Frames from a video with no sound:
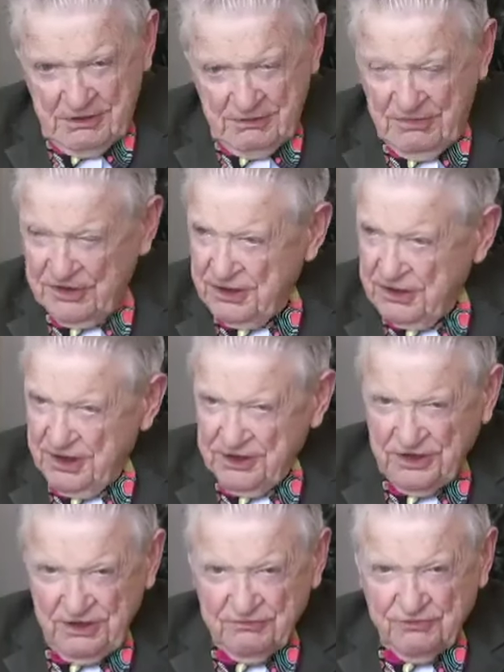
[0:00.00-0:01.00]

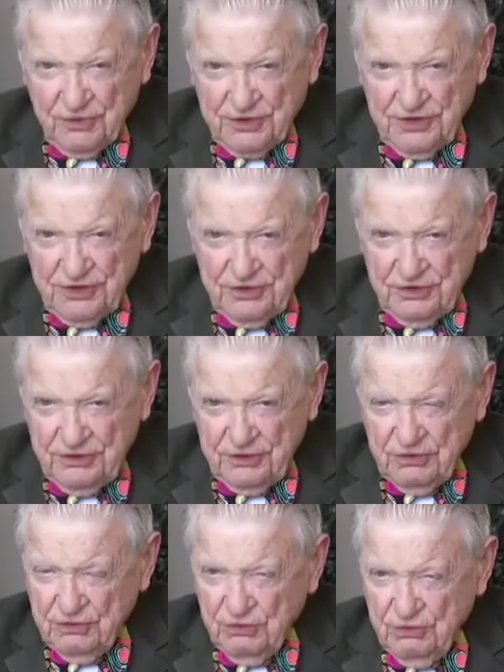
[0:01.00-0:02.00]

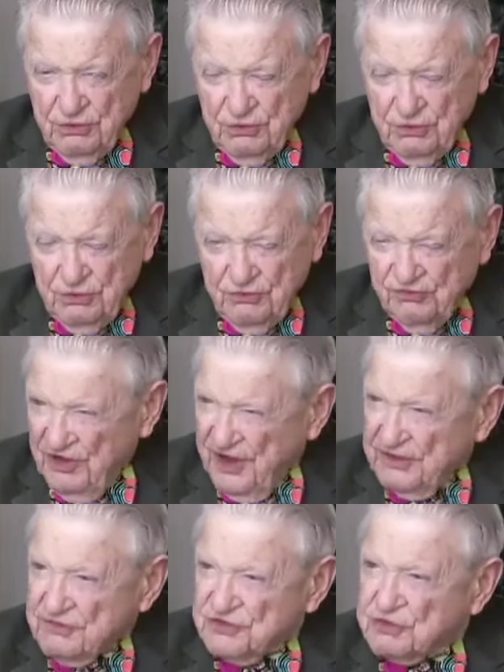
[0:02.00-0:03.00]
1940
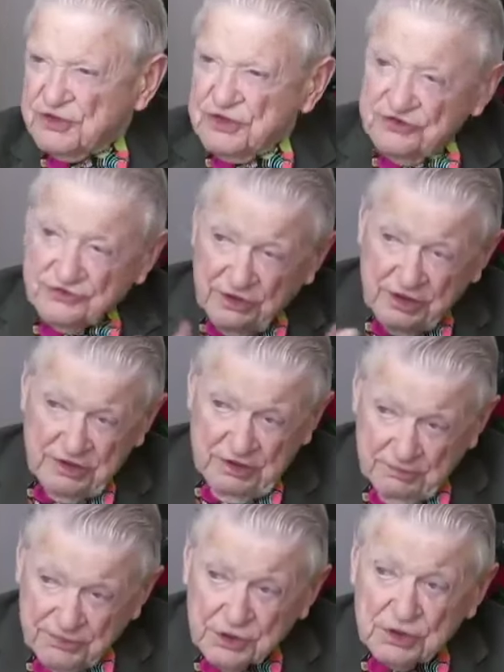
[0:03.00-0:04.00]
five was when they started
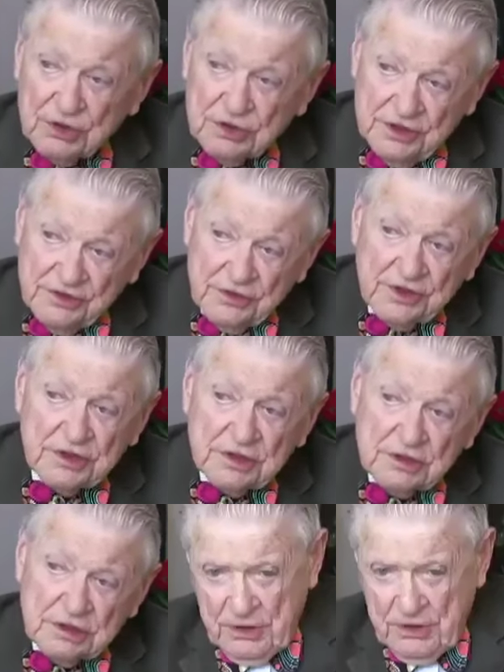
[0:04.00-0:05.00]
to build, I think.
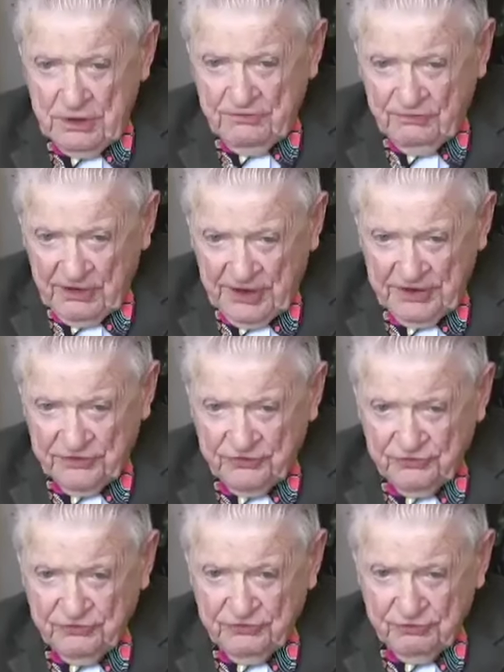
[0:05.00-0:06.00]
The
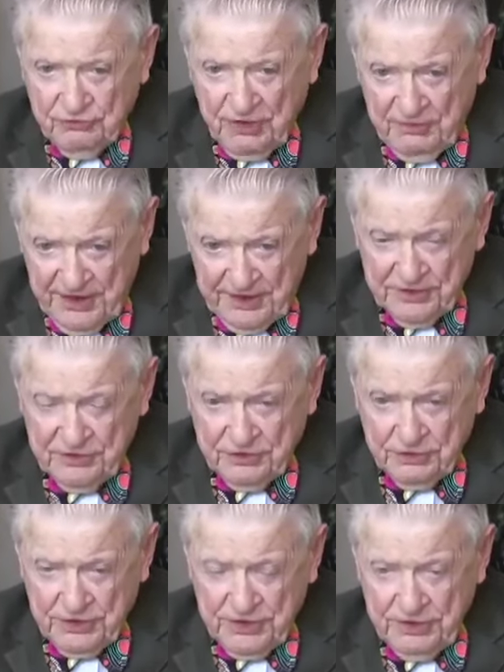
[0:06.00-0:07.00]
flights were
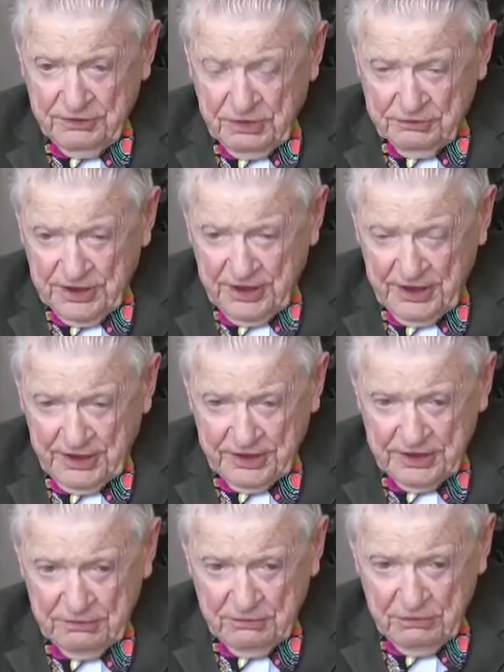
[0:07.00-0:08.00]
mandatory, and what we
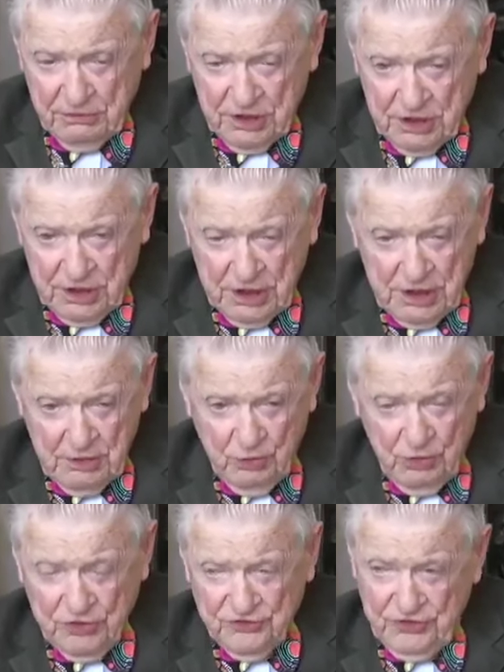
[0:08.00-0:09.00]
had
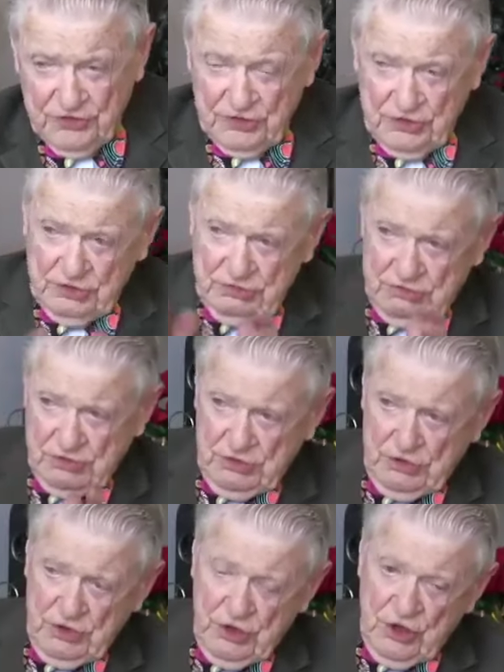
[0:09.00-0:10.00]
was a
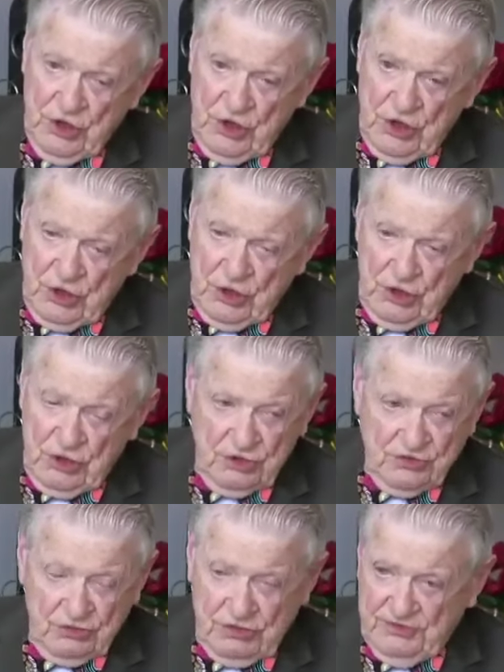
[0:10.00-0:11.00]

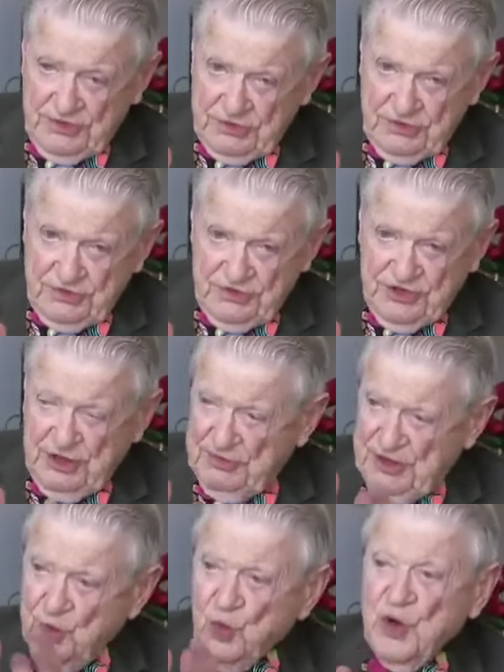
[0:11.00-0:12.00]
sort of a
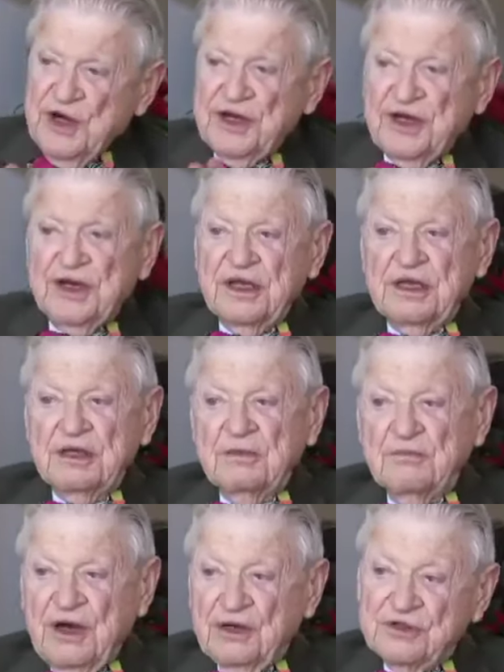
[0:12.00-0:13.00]
dummy
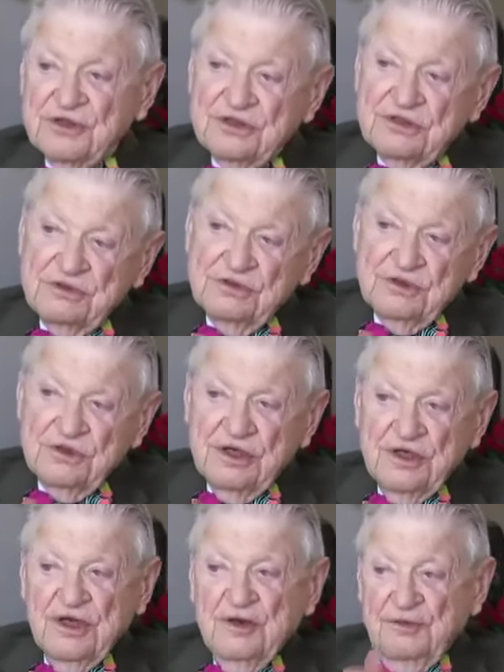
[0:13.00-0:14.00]
wing mounted
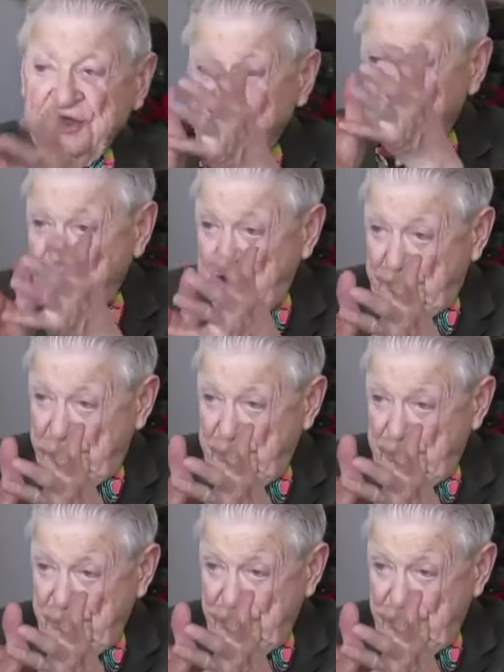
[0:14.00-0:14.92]
amidship